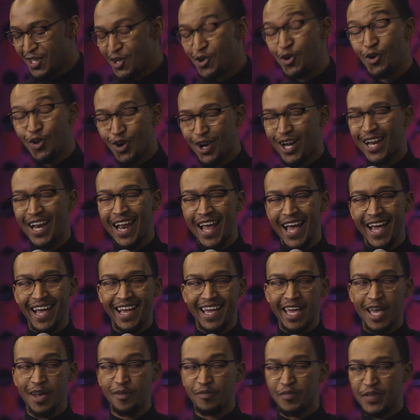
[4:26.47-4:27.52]
you look like
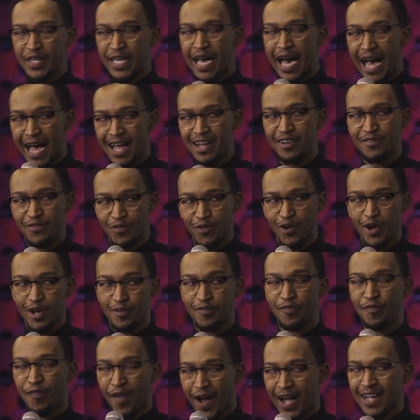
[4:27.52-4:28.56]
if the aunt word
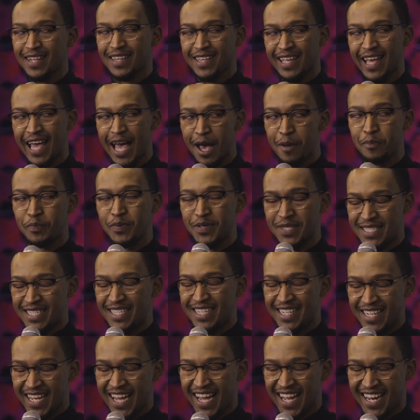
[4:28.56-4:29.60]
happy
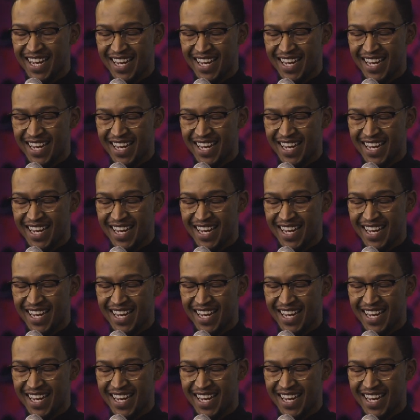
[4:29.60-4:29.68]
Sindai.